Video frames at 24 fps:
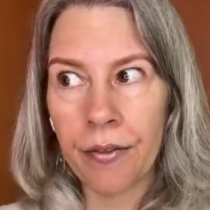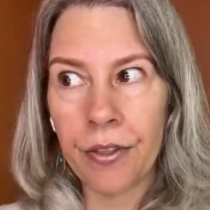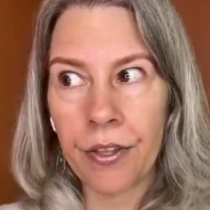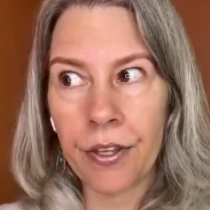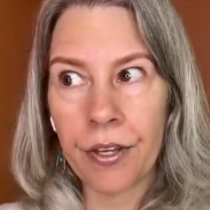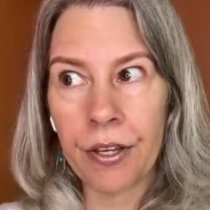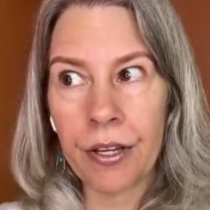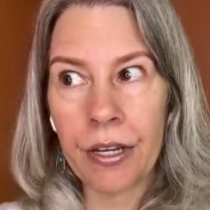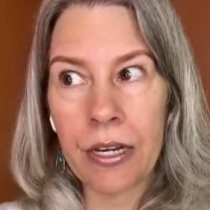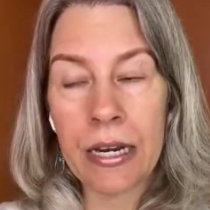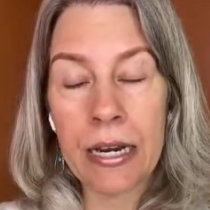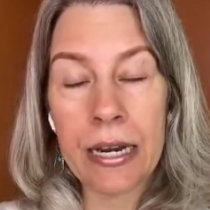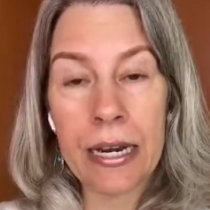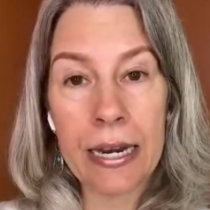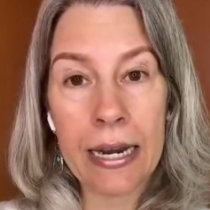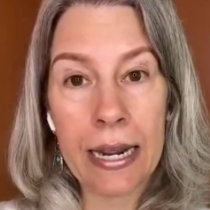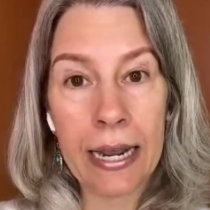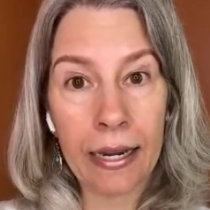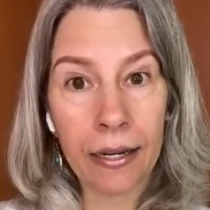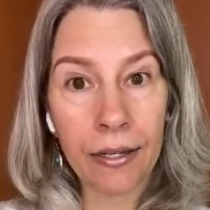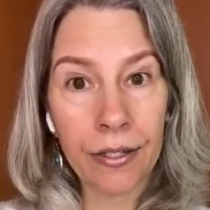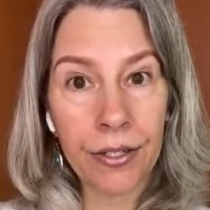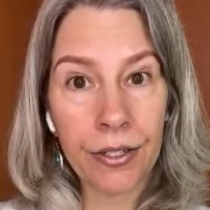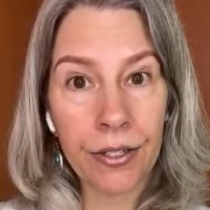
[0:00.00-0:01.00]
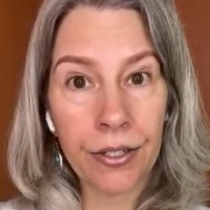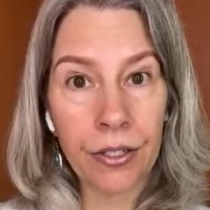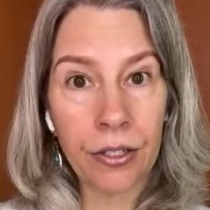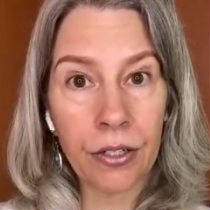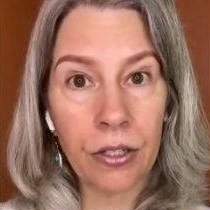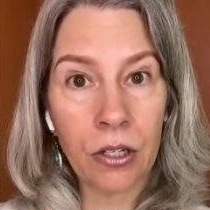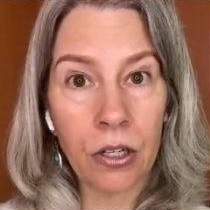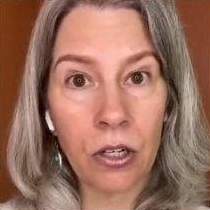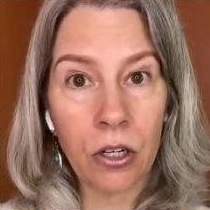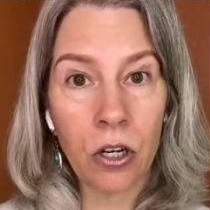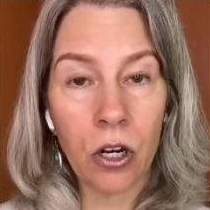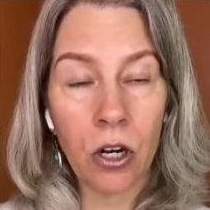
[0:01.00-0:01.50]
The next
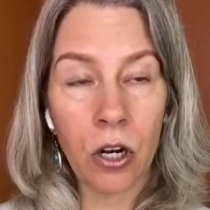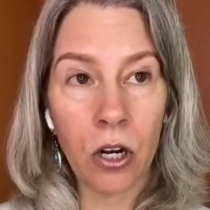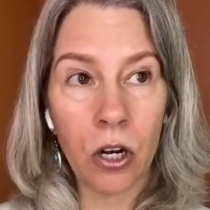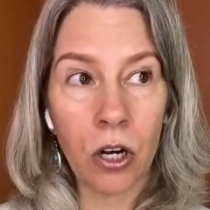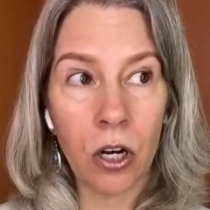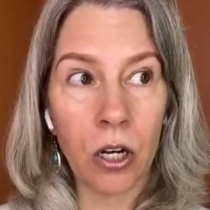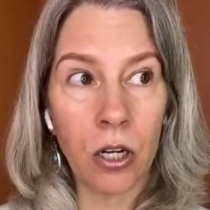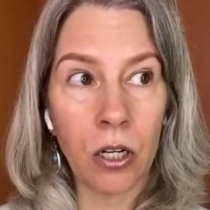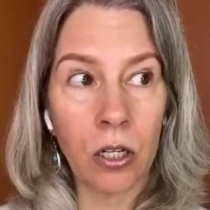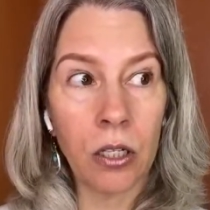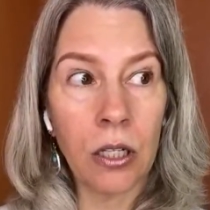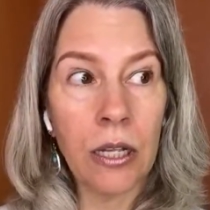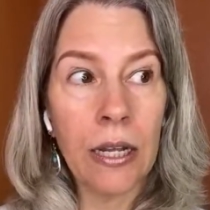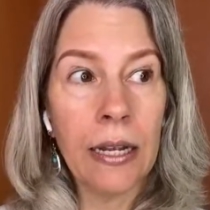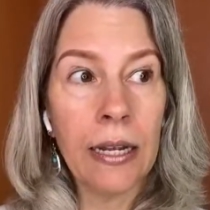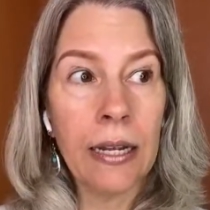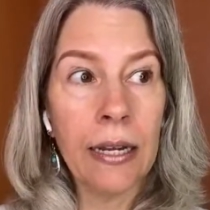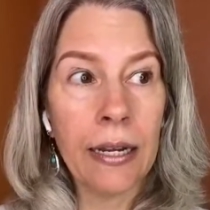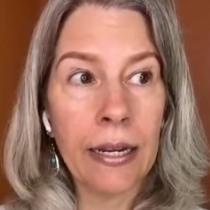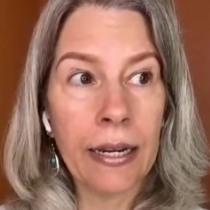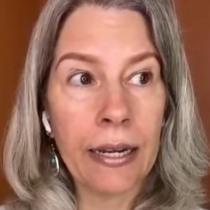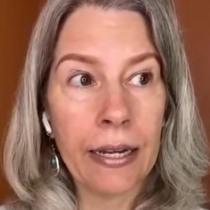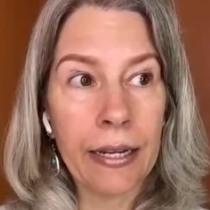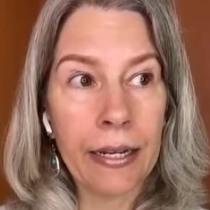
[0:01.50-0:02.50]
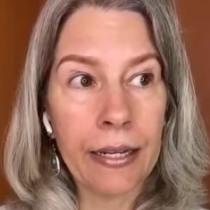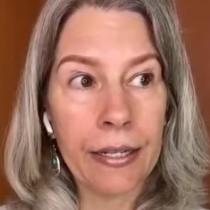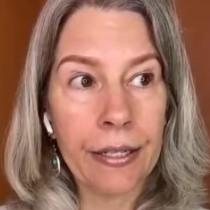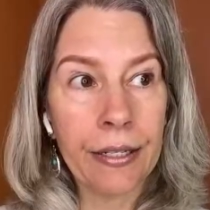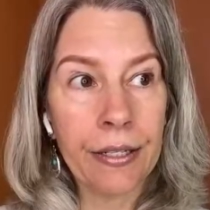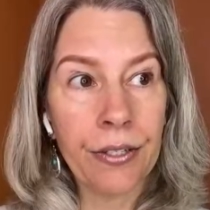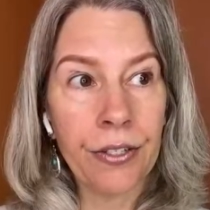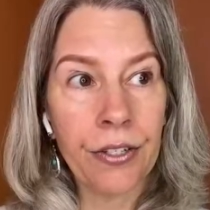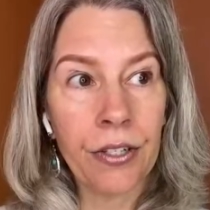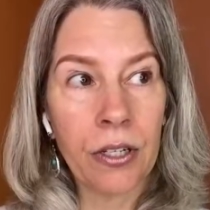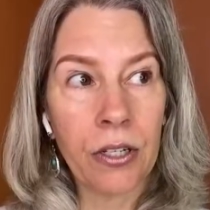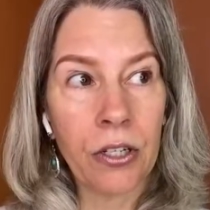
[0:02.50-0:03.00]
call
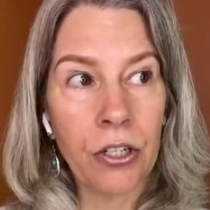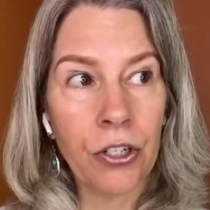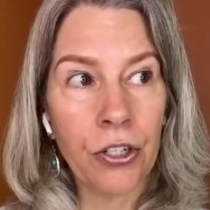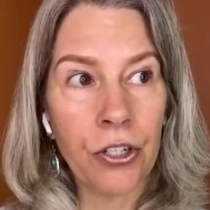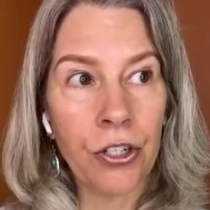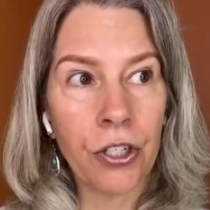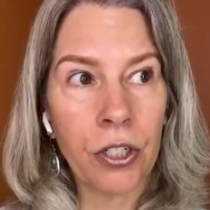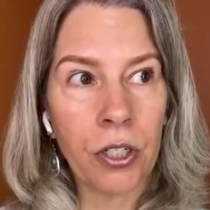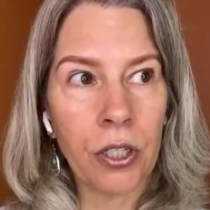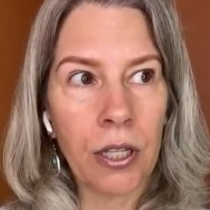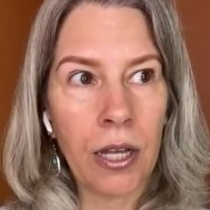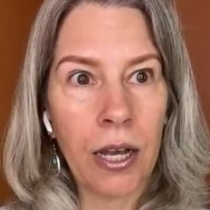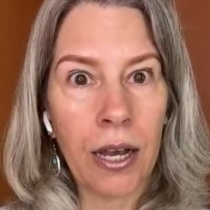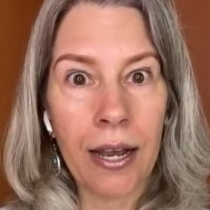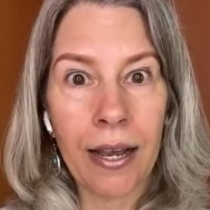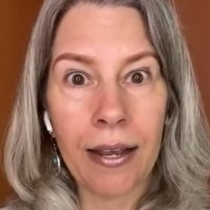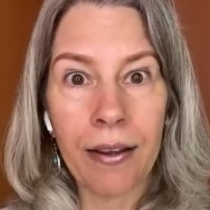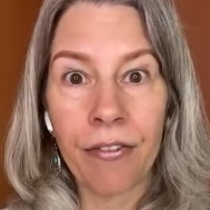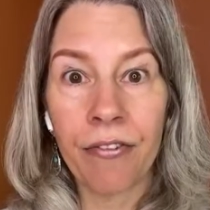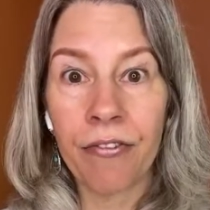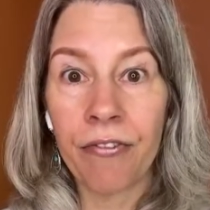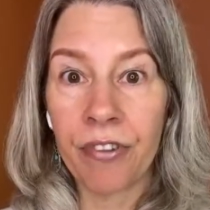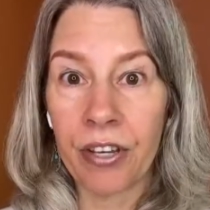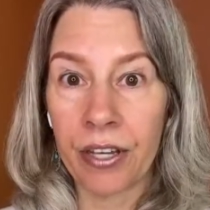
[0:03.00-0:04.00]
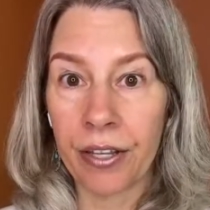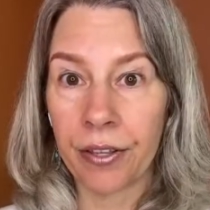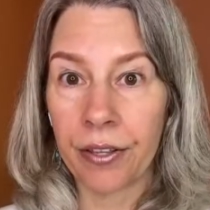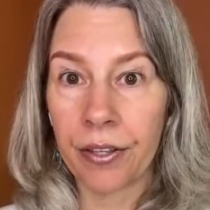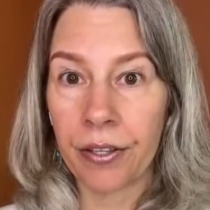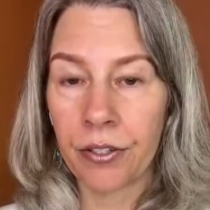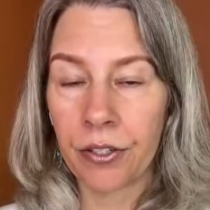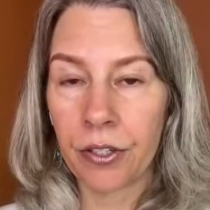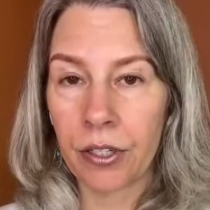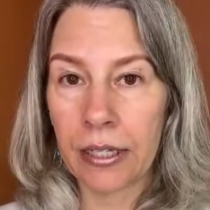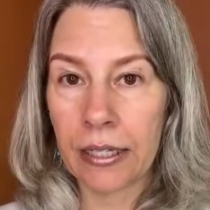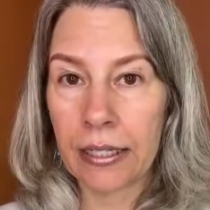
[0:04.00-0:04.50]
is July
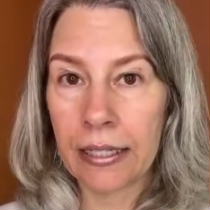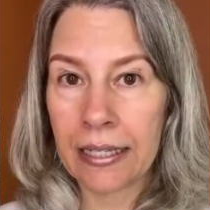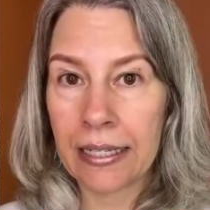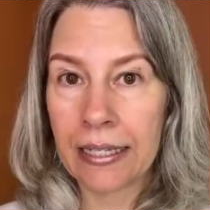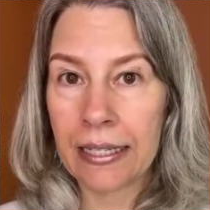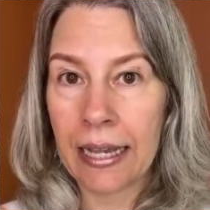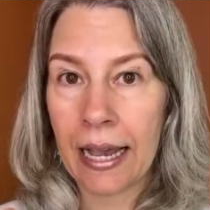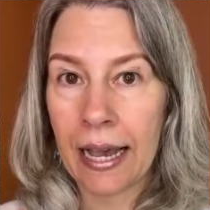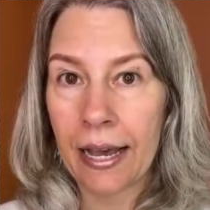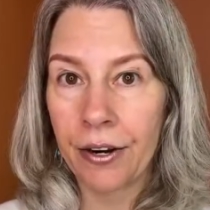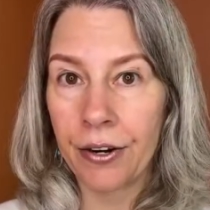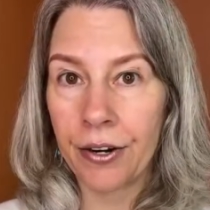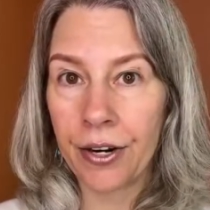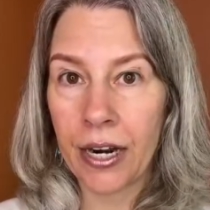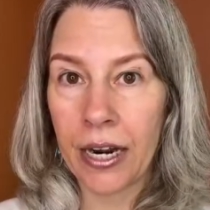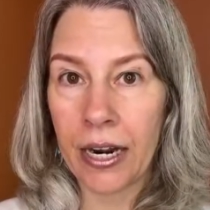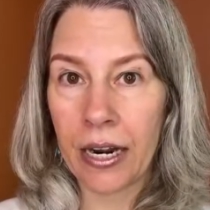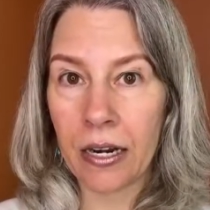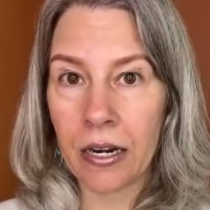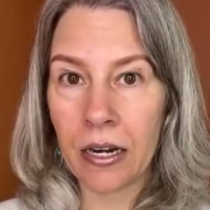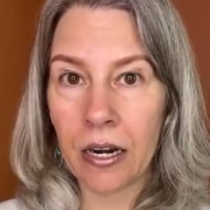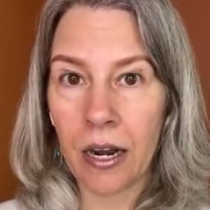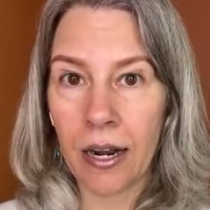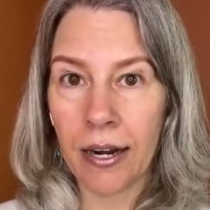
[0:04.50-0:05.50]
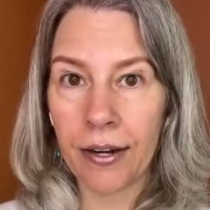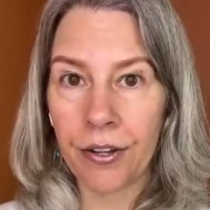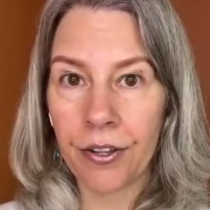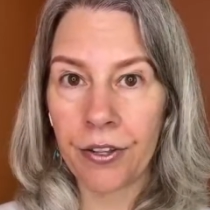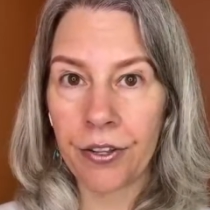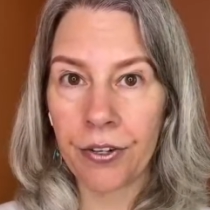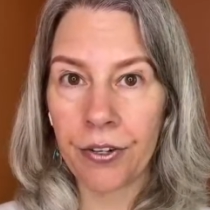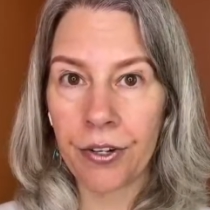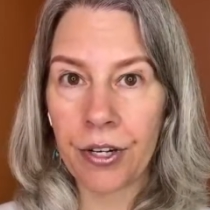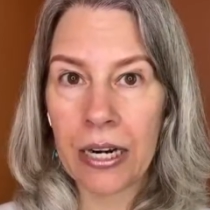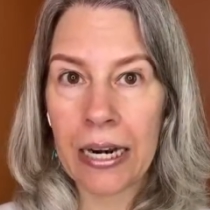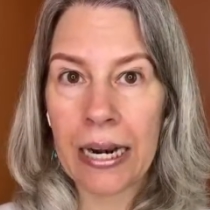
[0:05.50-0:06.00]
5th. So that's Saturday at
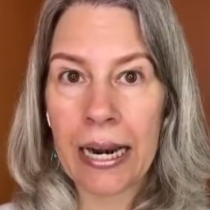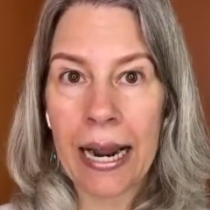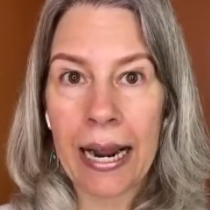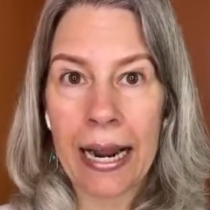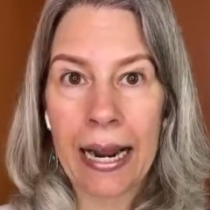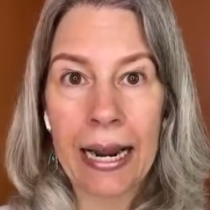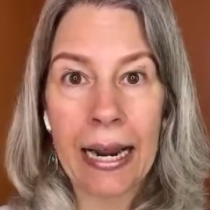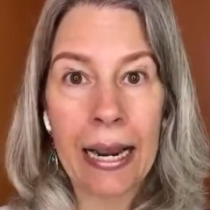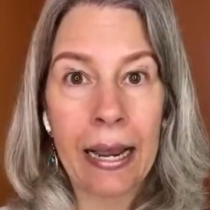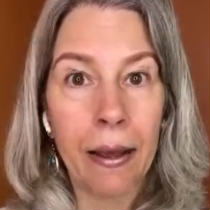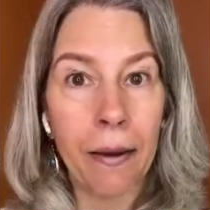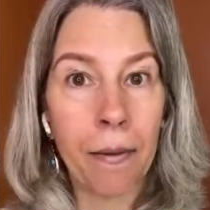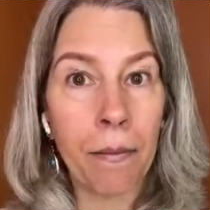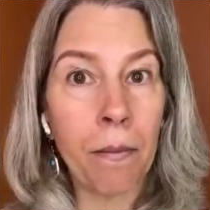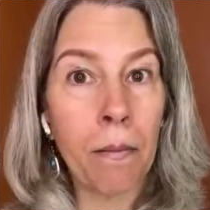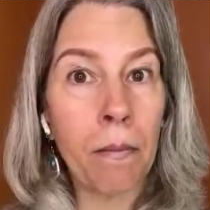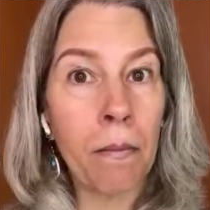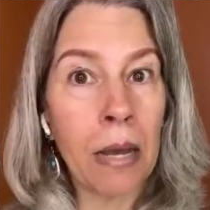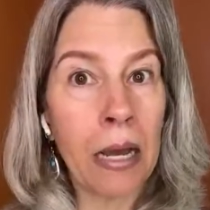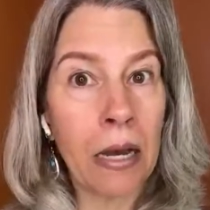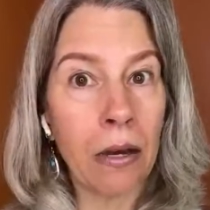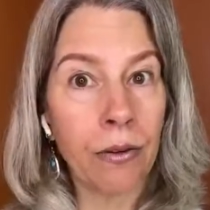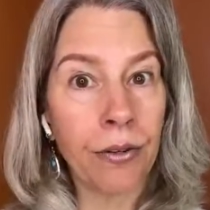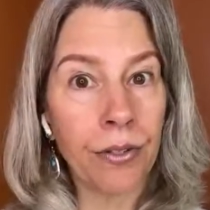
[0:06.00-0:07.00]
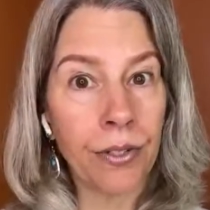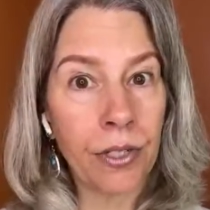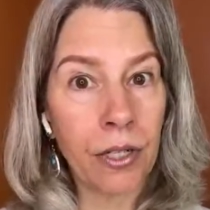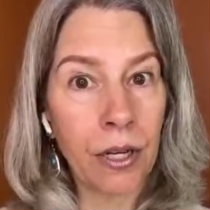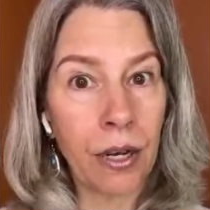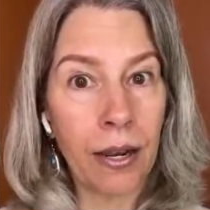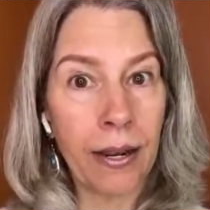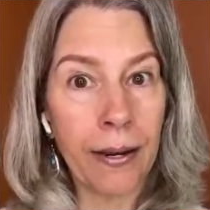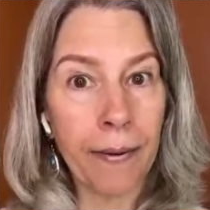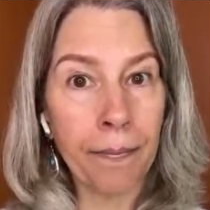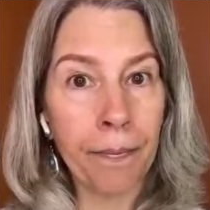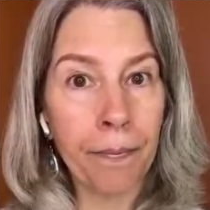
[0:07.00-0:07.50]
9:30 a.m. Mountain
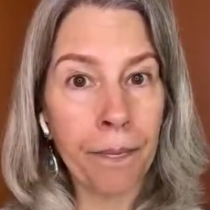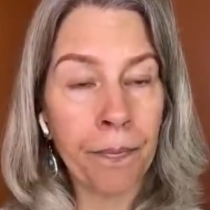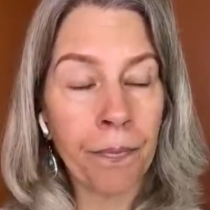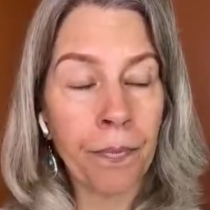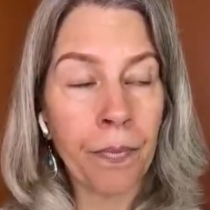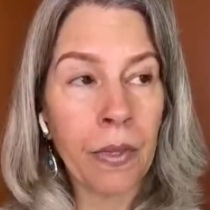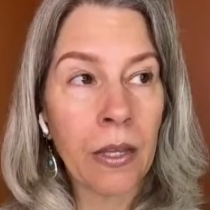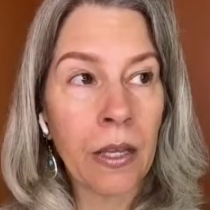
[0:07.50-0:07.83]
Time.